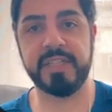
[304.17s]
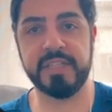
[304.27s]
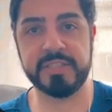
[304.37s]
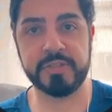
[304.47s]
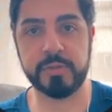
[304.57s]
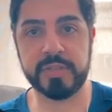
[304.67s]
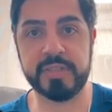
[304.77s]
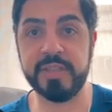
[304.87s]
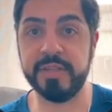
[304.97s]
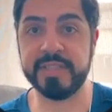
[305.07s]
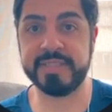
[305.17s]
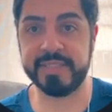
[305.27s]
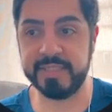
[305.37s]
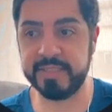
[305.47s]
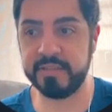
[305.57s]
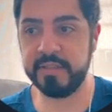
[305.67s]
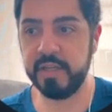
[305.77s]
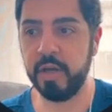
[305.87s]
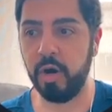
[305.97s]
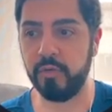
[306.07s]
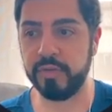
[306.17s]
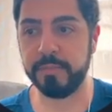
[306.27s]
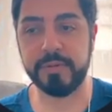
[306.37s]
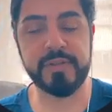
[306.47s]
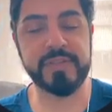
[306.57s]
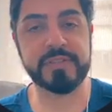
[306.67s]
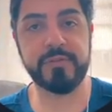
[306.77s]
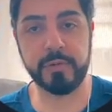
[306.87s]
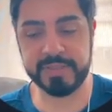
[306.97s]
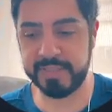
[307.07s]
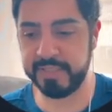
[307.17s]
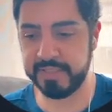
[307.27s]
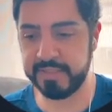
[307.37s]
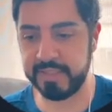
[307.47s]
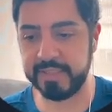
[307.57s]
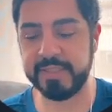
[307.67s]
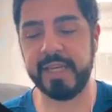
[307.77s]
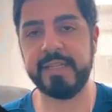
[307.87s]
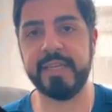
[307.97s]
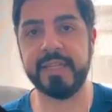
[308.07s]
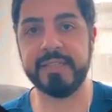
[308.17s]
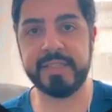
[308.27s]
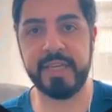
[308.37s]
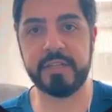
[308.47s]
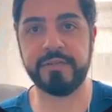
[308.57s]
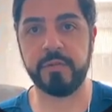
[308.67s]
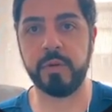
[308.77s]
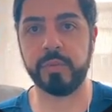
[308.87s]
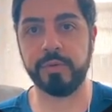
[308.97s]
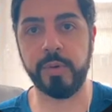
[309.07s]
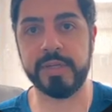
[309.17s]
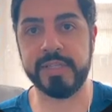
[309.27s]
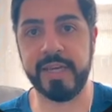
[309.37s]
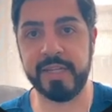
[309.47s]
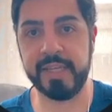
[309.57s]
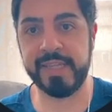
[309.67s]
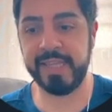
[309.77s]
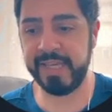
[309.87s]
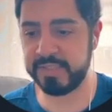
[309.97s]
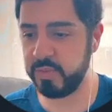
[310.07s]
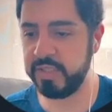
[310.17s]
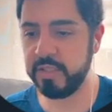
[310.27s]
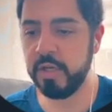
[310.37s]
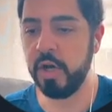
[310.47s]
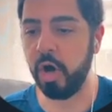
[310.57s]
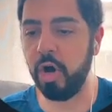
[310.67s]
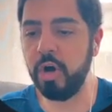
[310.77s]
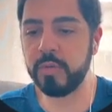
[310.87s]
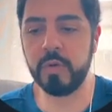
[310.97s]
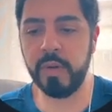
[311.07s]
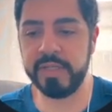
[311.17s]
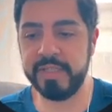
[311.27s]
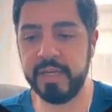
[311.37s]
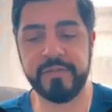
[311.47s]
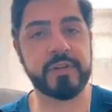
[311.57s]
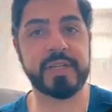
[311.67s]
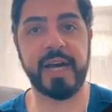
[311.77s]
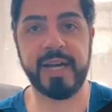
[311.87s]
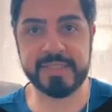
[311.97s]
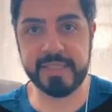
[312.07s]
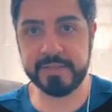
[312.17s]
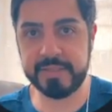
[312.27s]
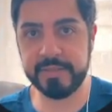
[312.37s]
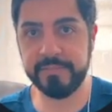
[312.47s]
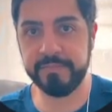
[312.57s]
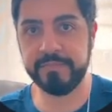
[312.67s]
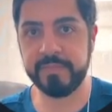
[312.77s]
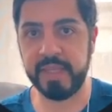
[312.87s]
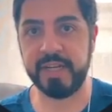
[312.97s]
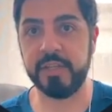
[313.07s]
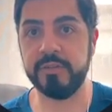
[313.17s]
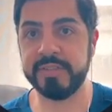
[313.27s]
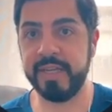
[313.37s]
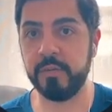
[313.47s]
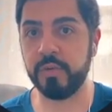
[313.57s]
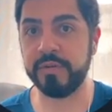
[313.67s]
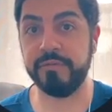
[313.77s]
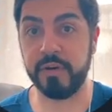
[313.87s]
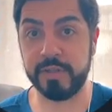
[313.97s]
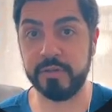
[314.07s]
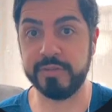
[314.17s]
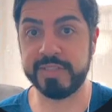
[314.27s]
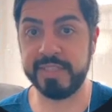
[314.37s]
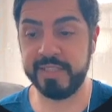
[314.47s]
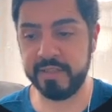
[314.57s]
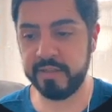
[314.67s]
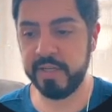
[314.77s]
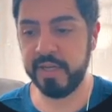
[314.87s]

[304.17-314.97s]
historically this season over the previous 4 seasons is any indicator for what we're going to get in that last week, all we're going to get for content, and I use that word very loosely here,